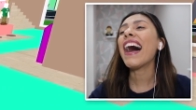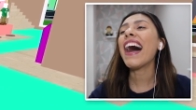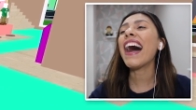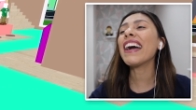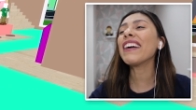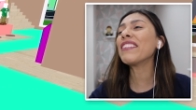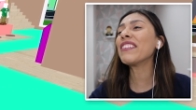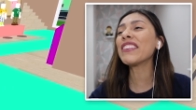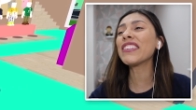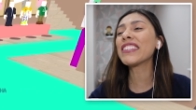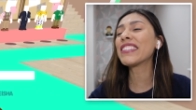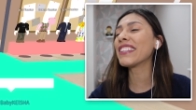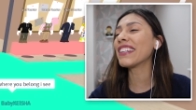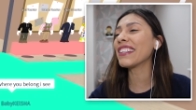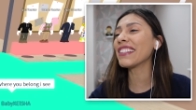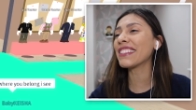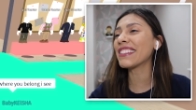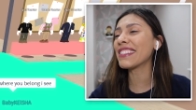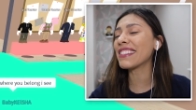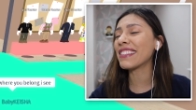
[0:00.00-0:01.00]
I was
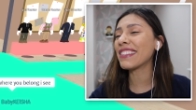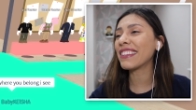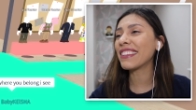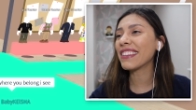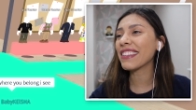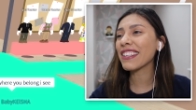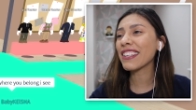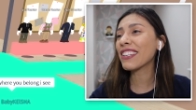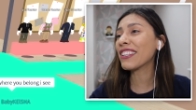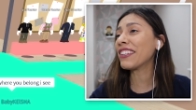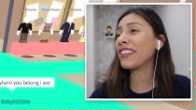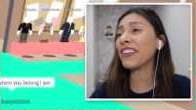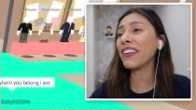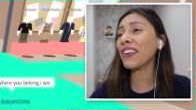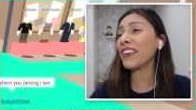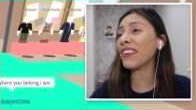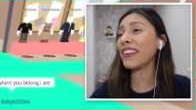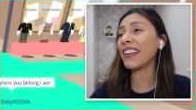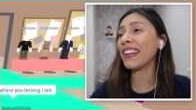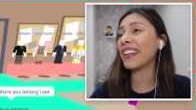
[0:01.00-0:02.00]
just
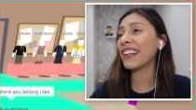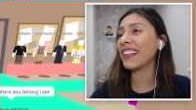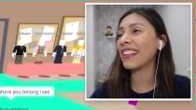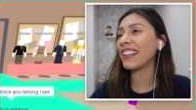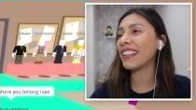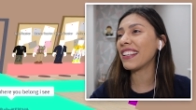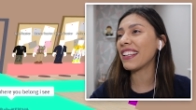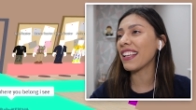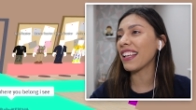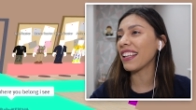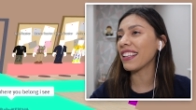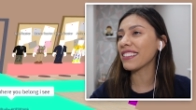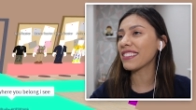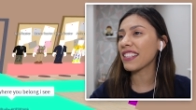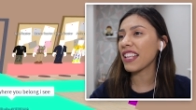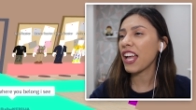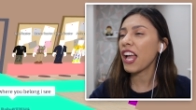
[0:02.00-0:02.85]
curious.